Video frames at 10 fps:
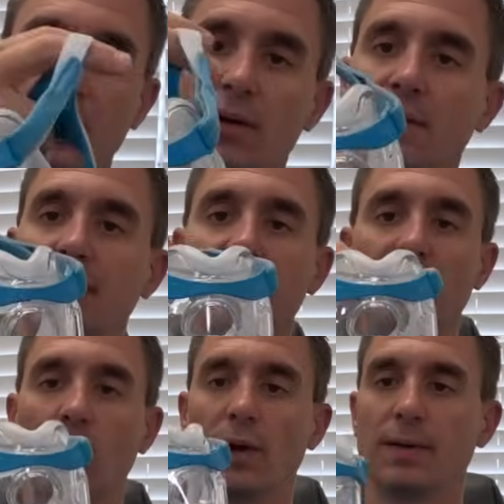on the
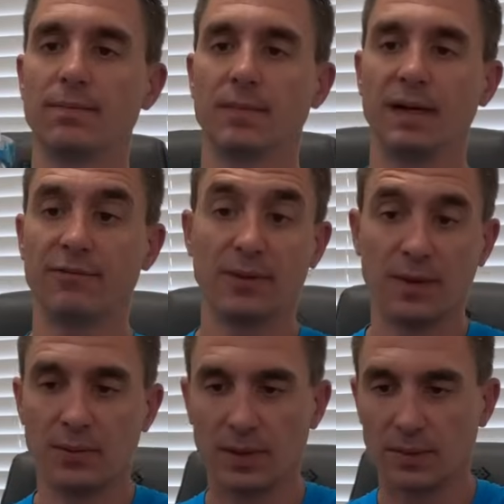Evora. Fit
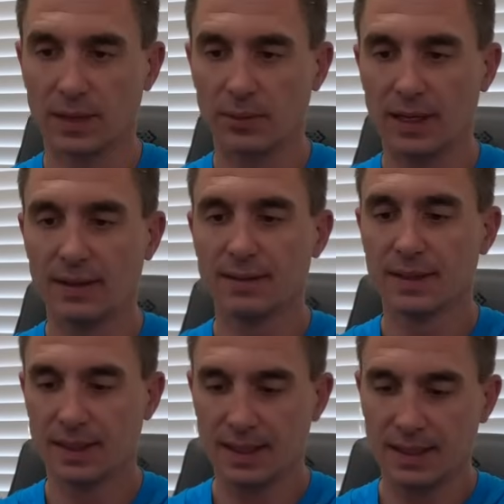me really, really well.
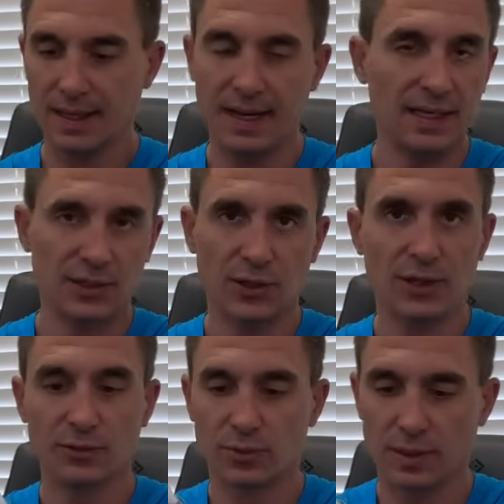And as you
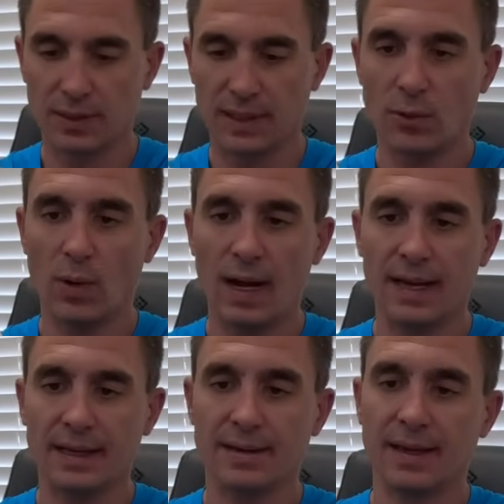heard, it's really, really
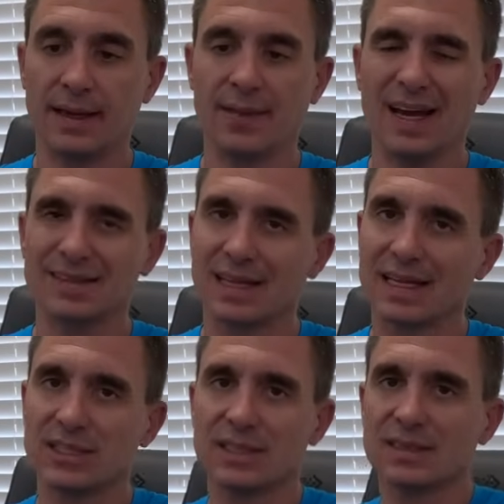quiet. And the
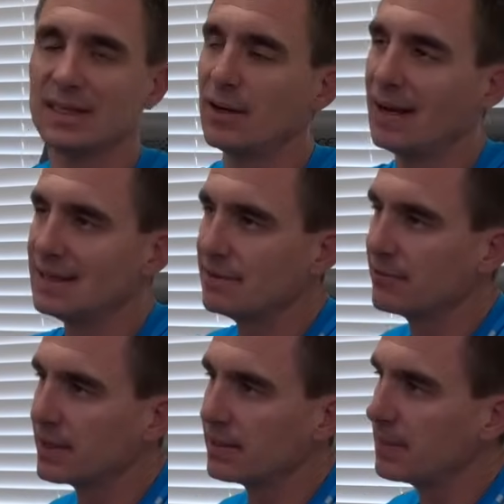exhalation, you know, I did
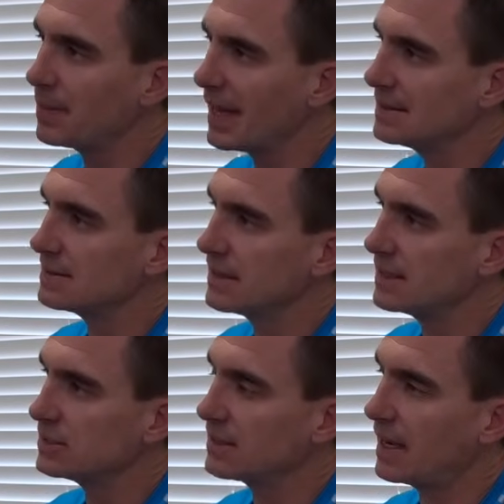feel it maybe 8 to 10
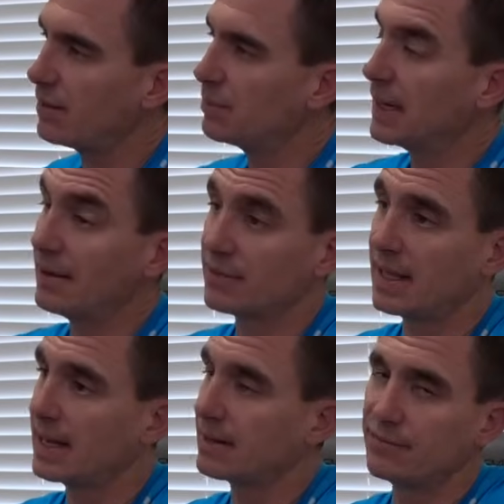inches out, but after
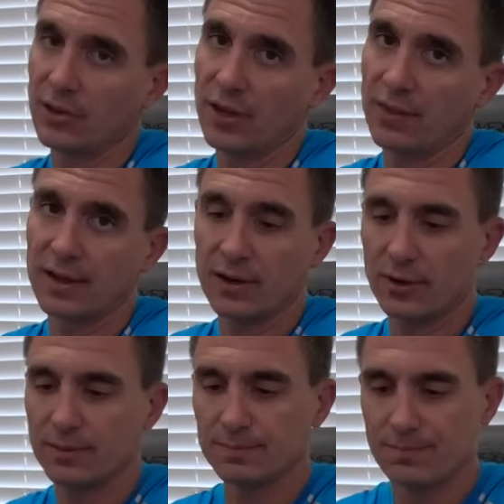that I could feel nothing at
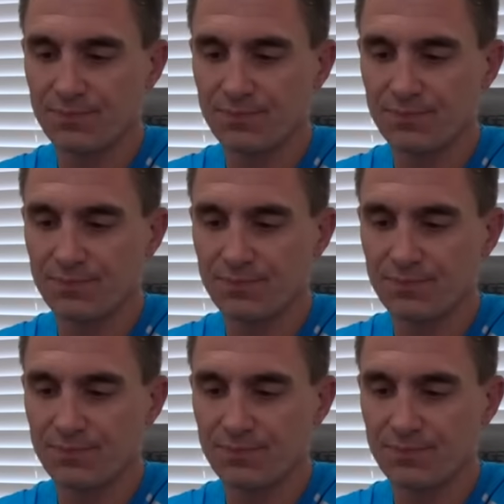all.